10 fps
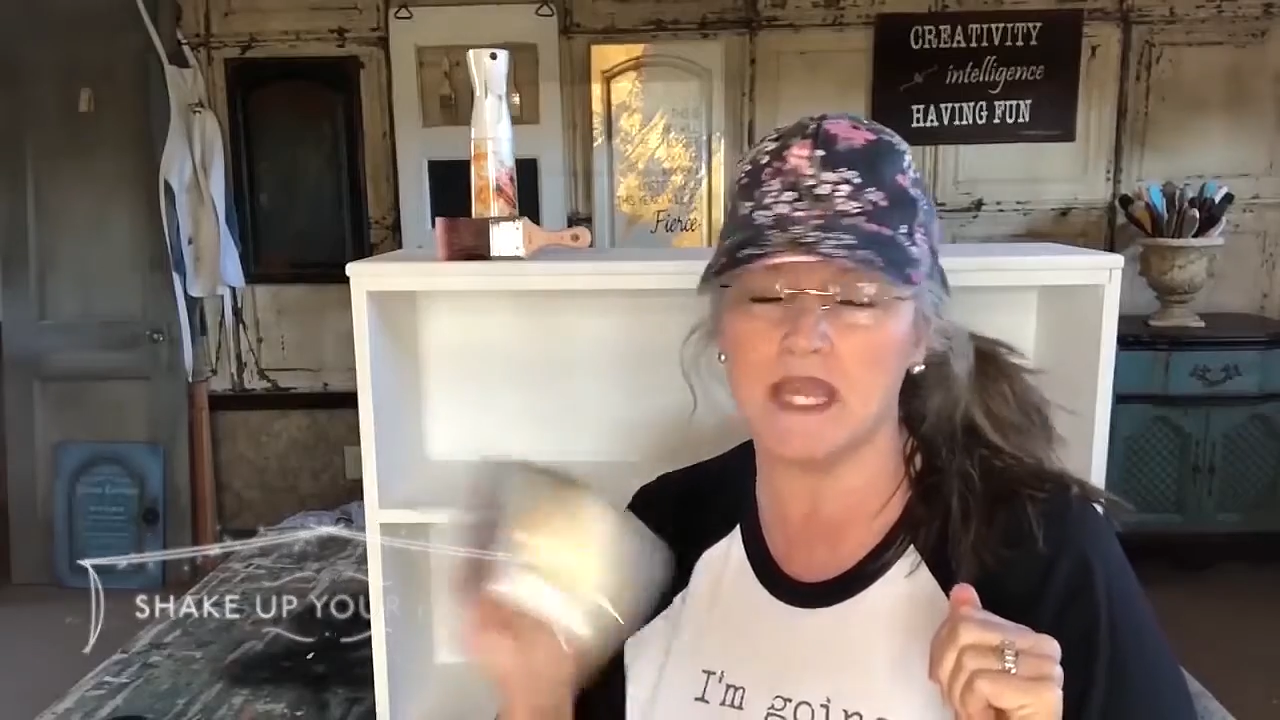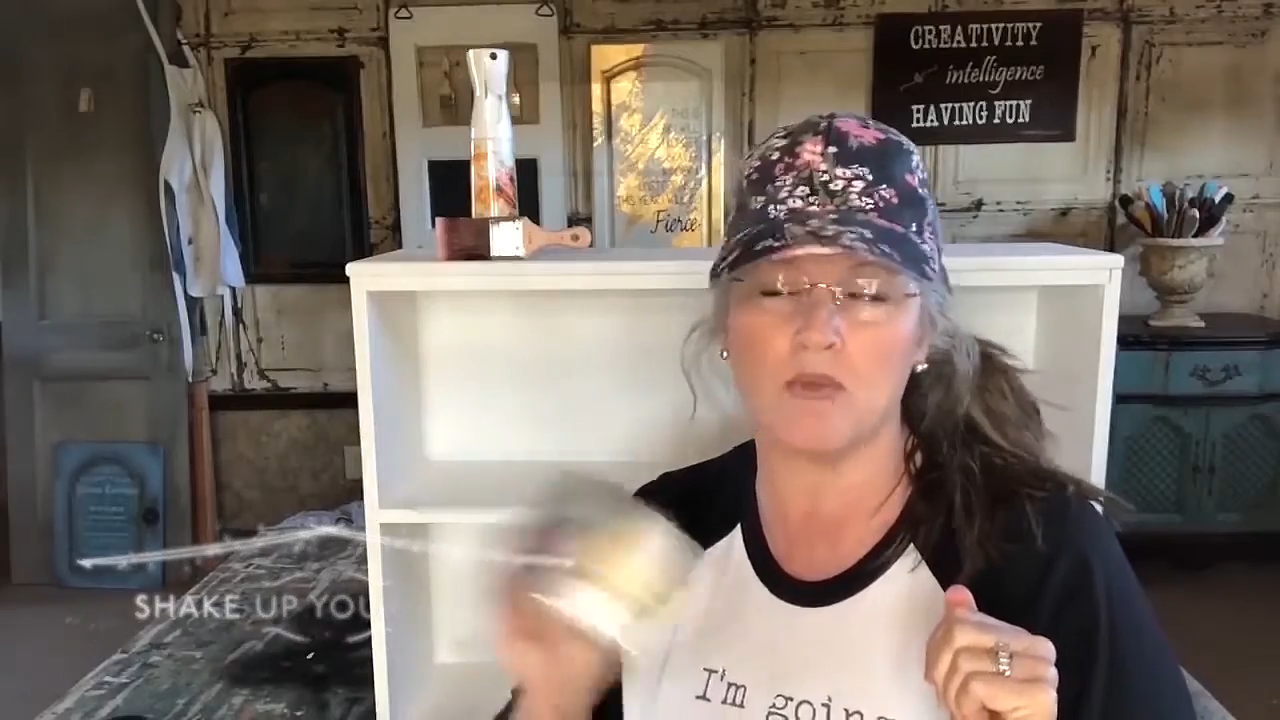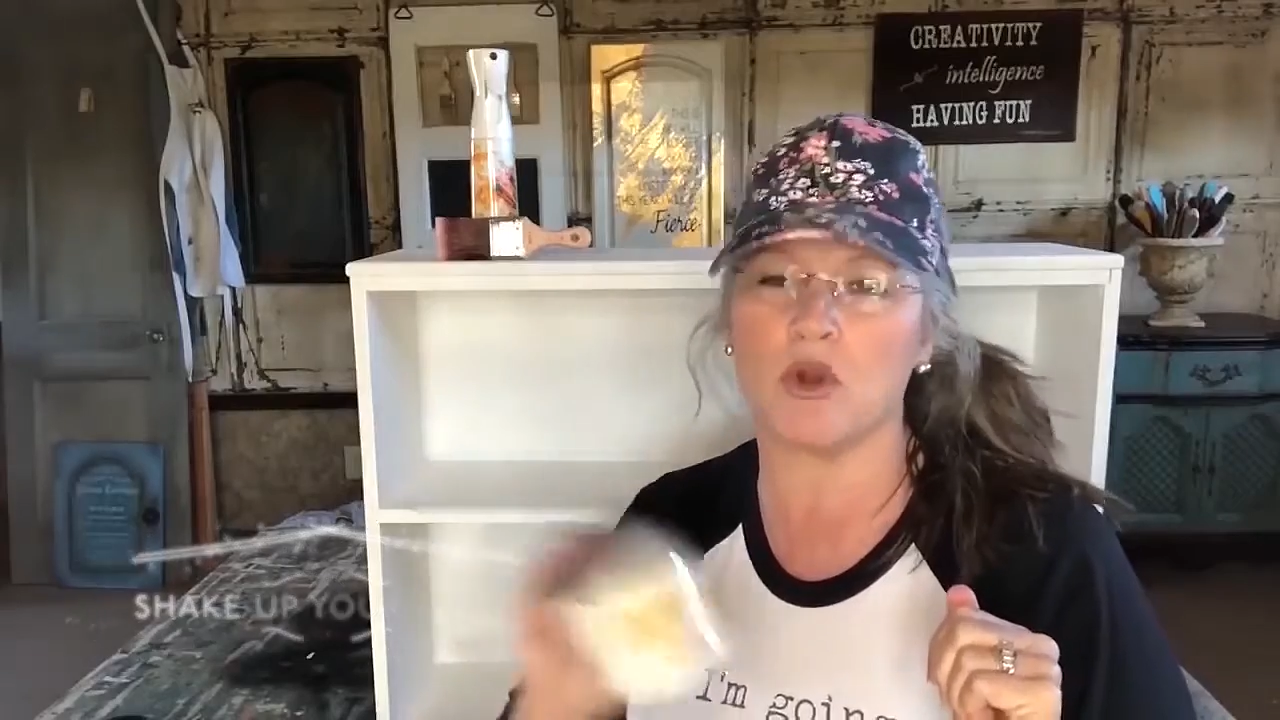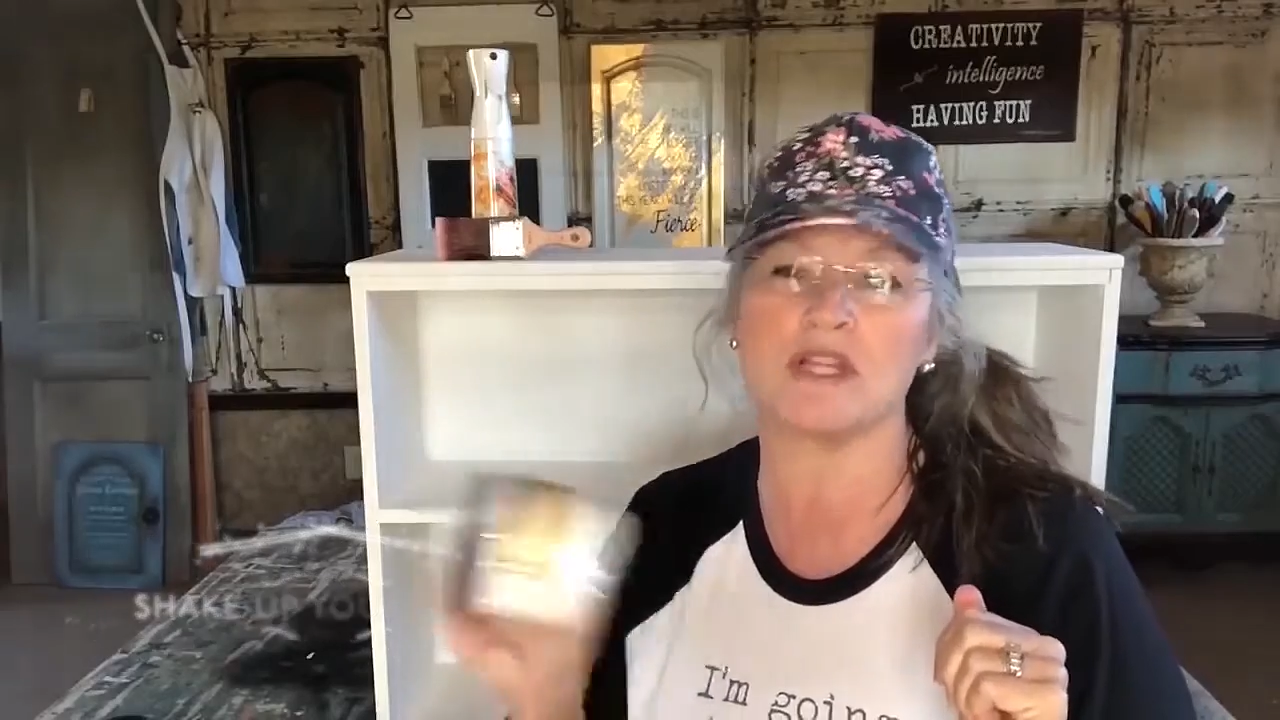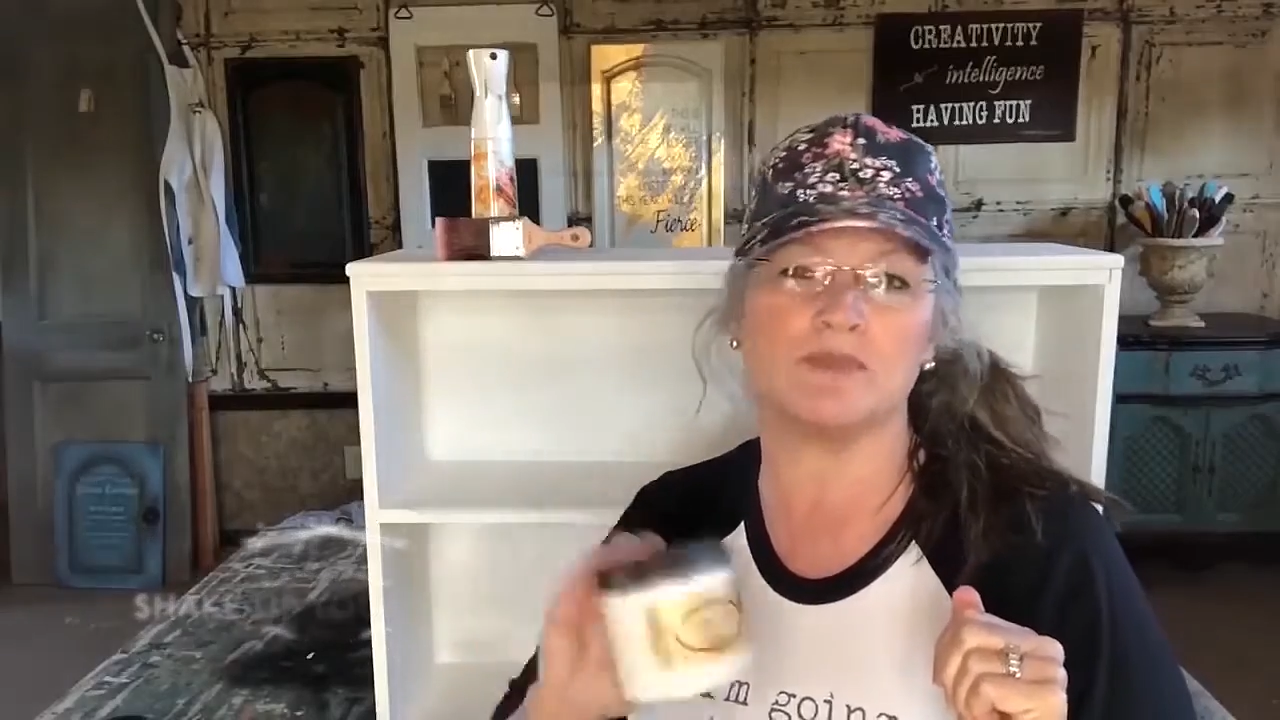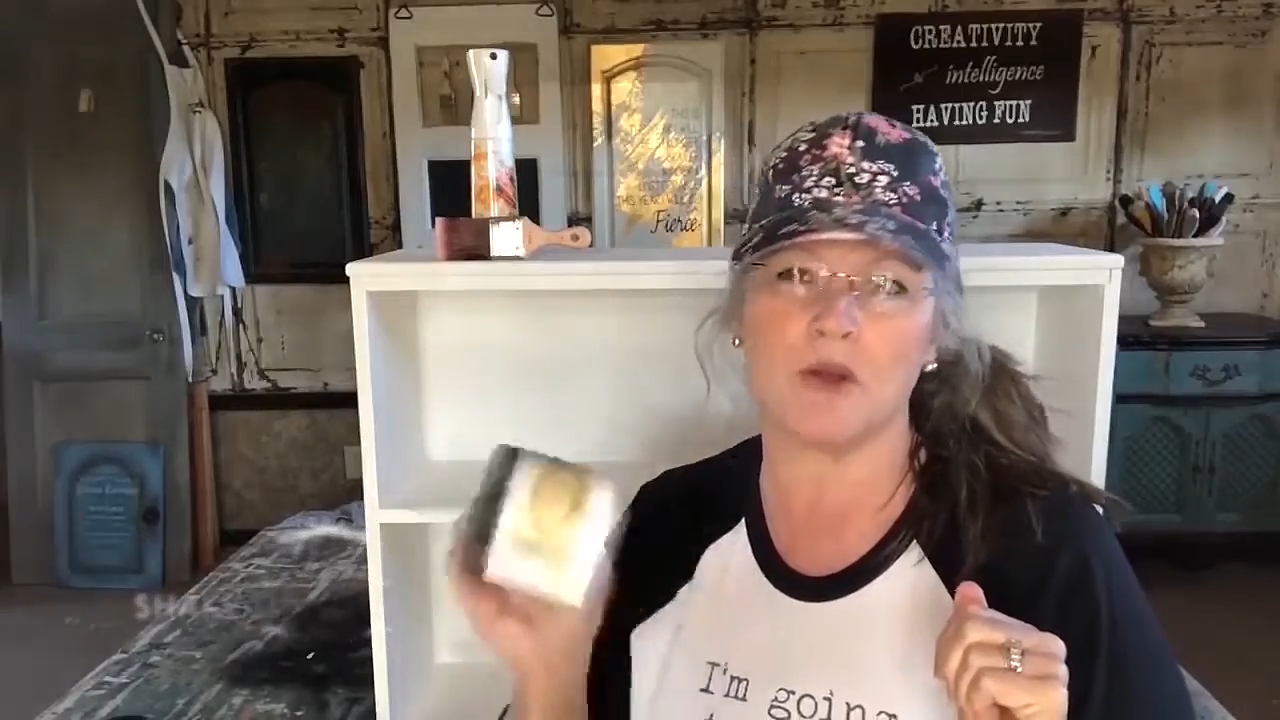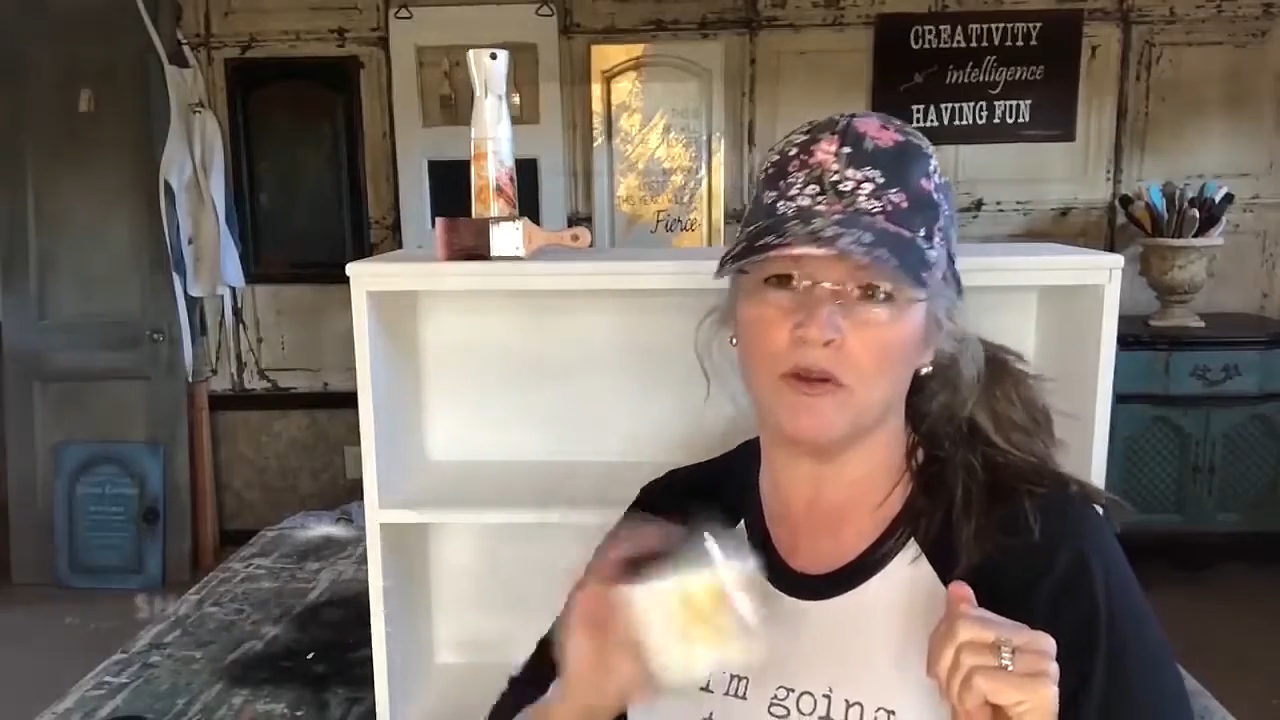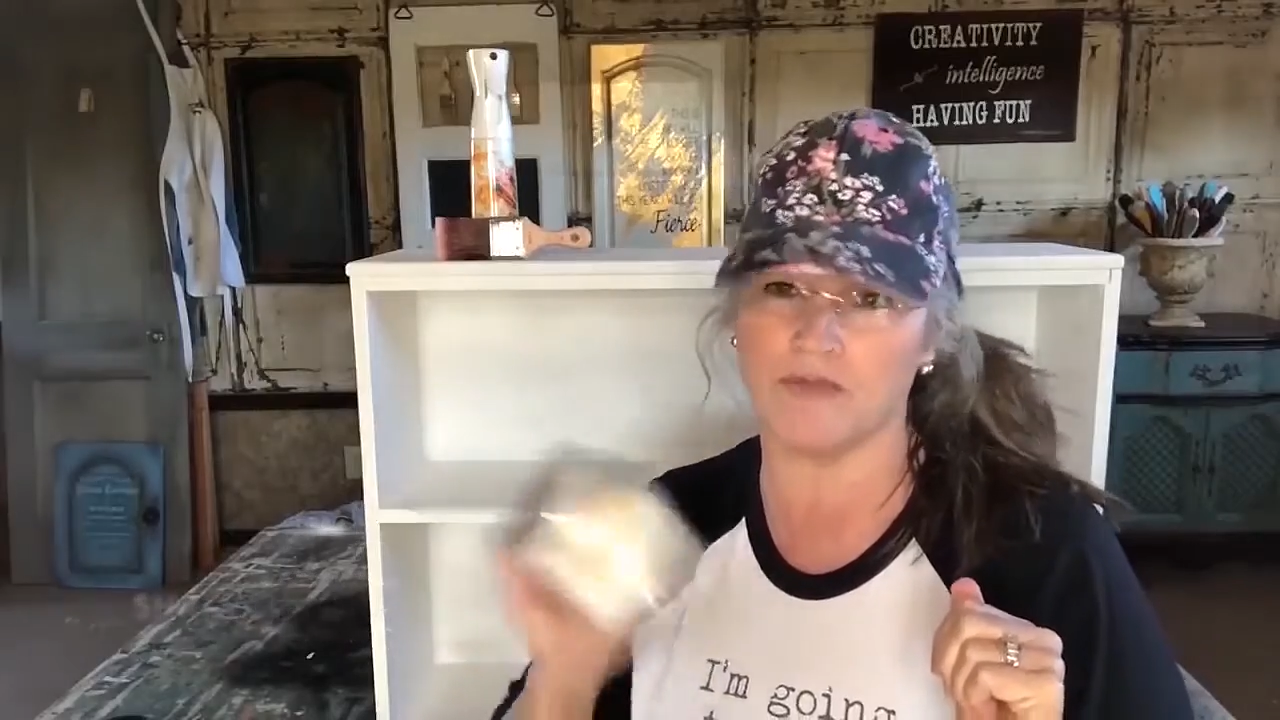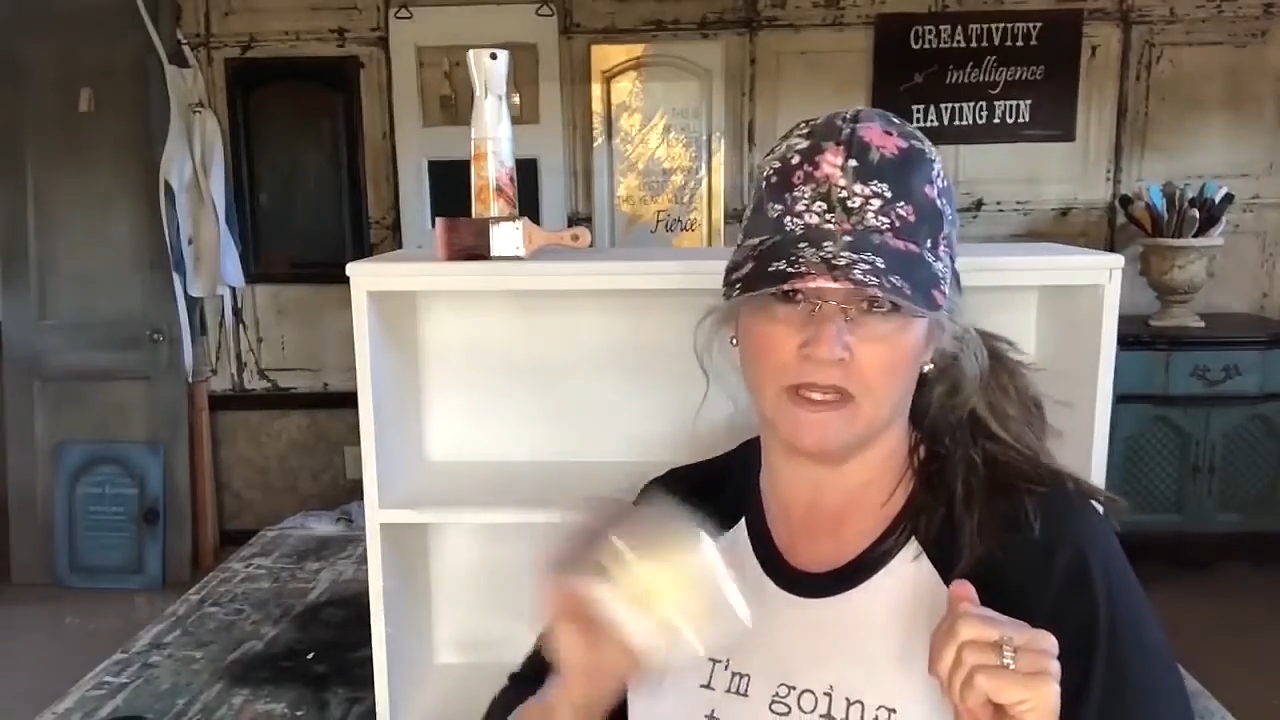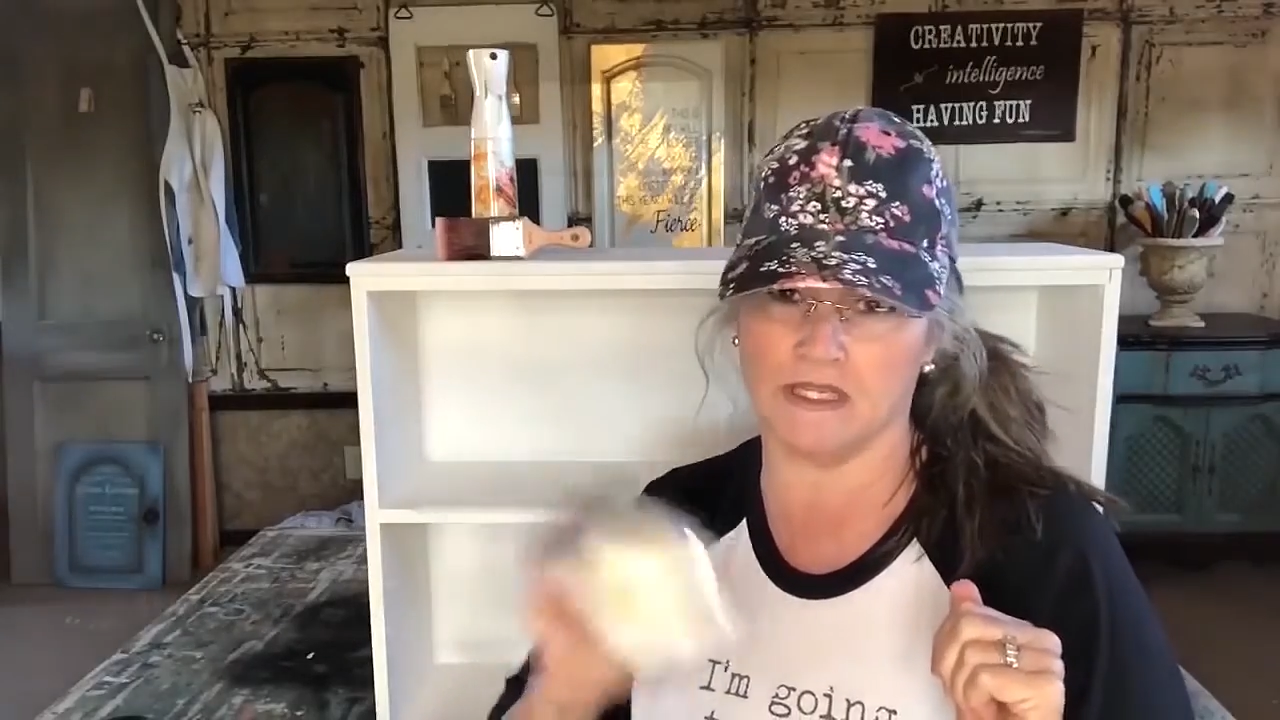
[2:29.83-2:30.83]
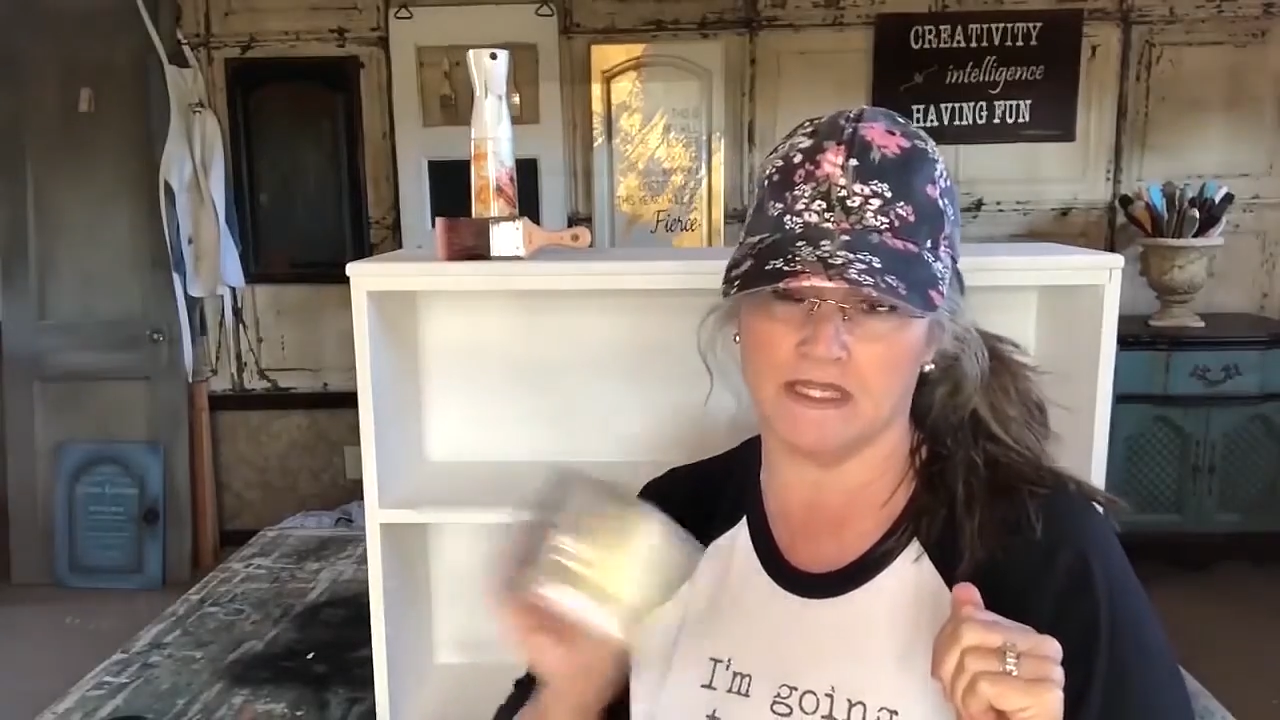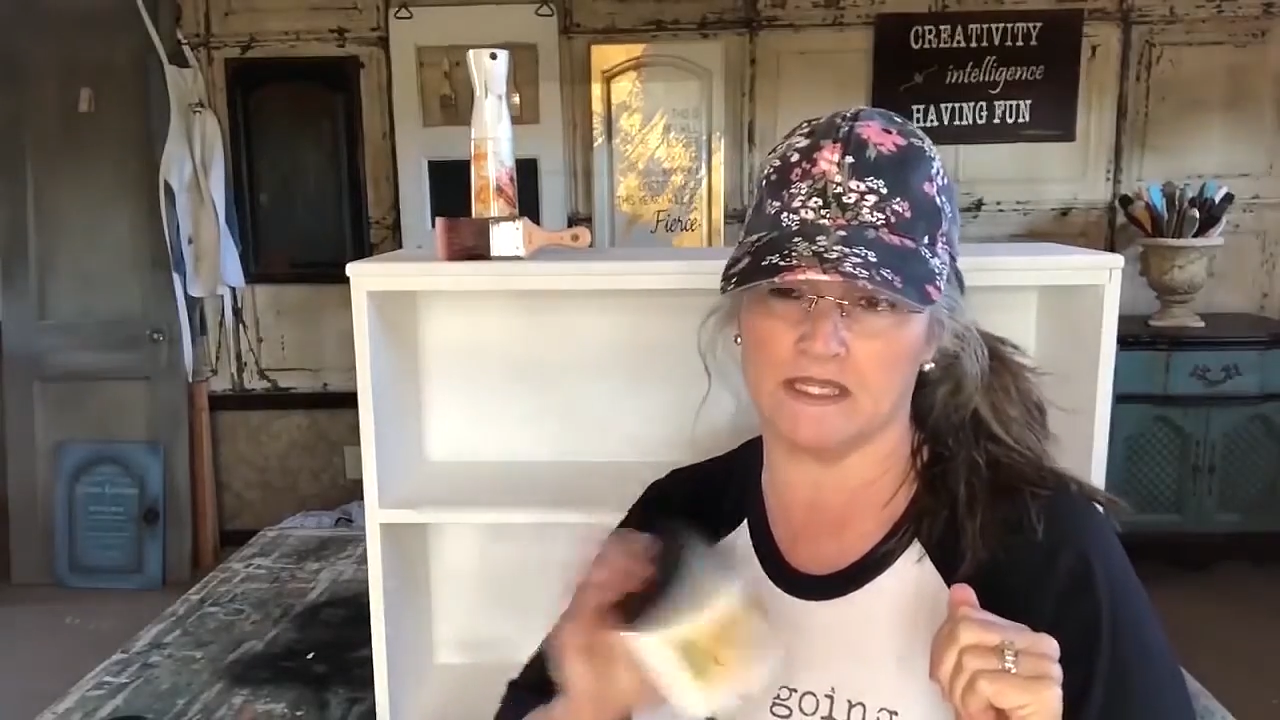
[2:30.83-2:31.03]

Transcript: It works perfectly